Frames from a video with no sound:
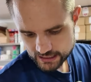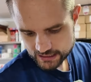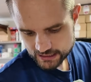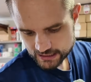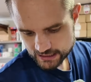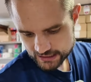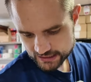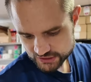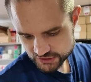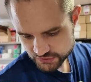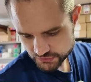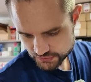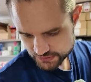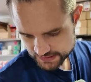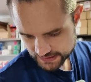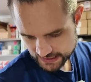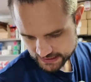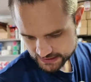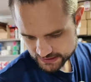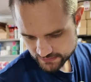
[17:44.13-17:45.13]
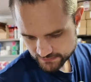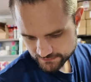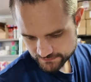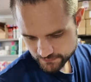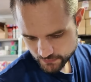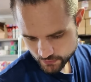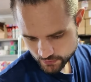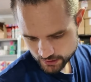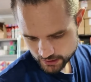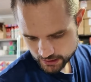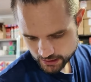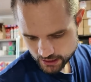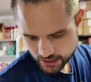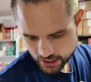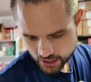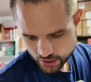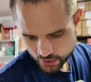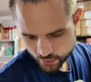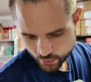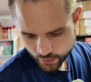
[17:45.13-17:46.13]
kind of 2 cents for
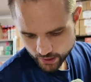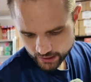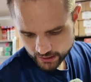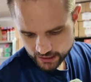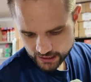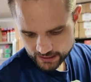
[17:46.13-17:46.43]
where